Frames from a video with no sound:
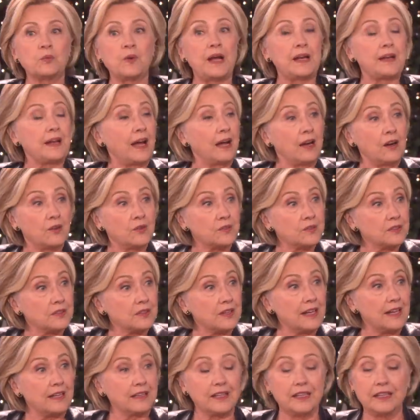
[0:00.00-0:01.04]
run out,
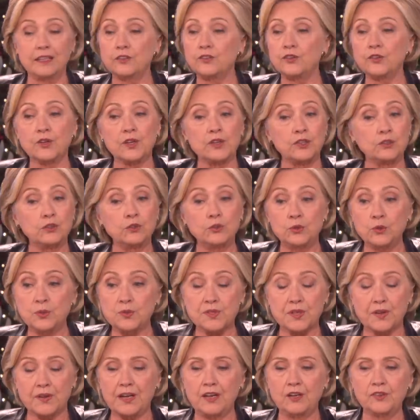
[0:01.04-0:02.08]
and kids are going to
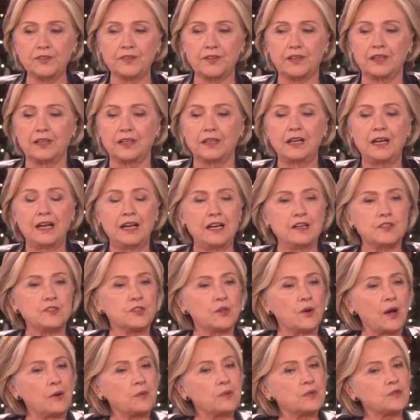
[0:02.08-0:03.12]
lose their health care.
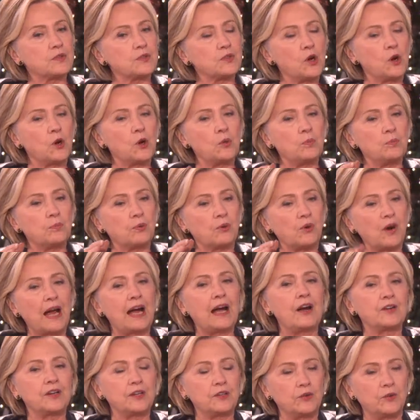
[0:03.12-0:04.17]
So I was so
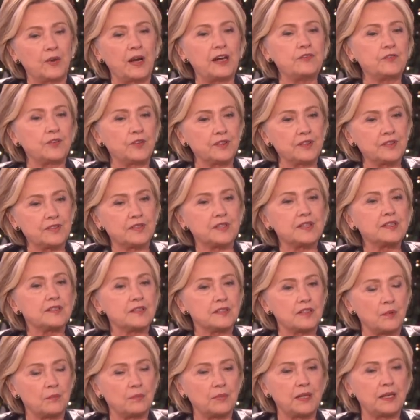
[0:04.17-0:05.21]
proud and grateful to see
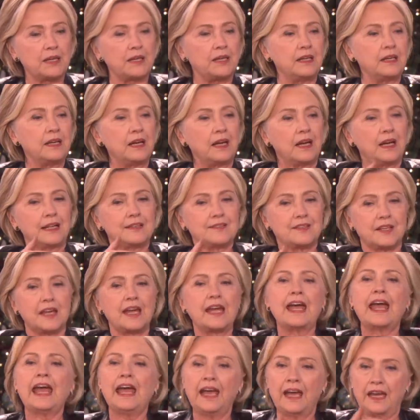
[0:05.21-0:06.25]
somebody
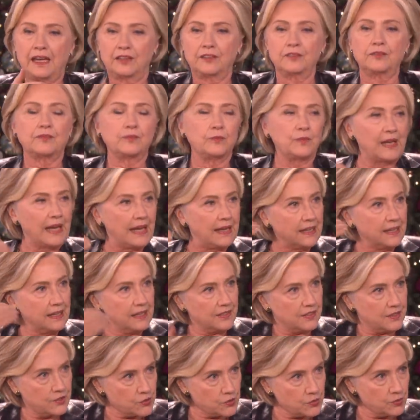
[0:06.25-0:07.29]
say, hey, we got to
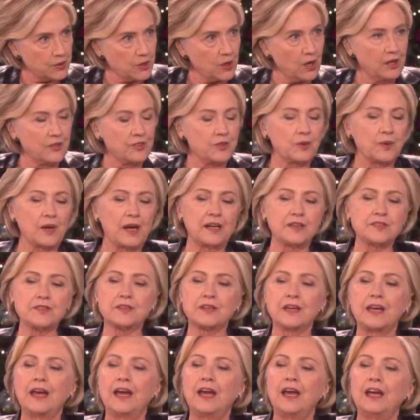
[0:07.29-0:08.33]
get this reauthorized.
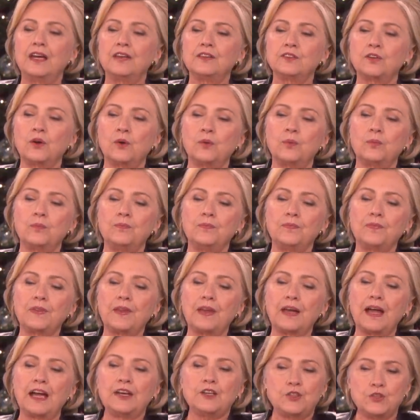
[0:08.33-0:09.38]
So
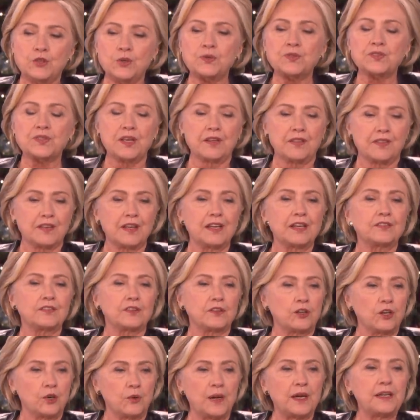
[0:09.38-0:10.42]
I do see things
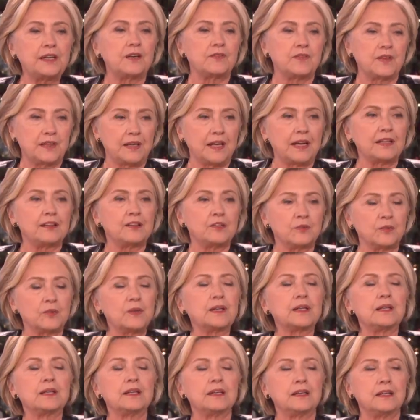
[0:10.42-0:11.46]
that go on every day that
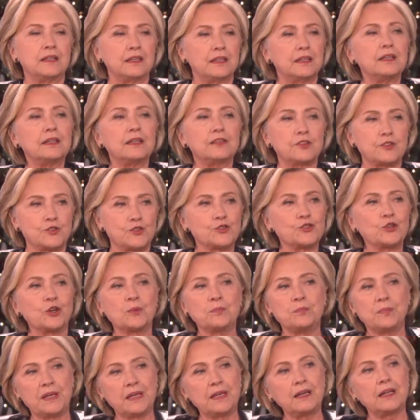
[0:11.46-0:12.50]
really
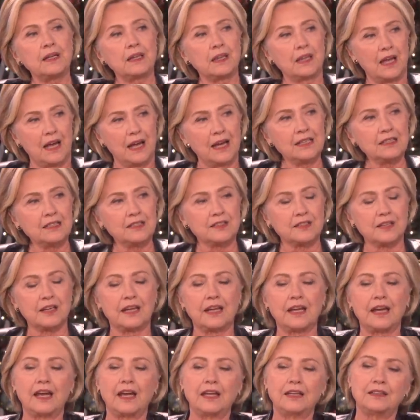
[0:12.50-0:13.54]
disturb me a lot.
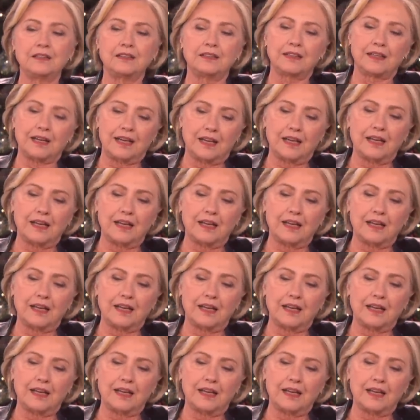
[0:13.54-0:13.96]
And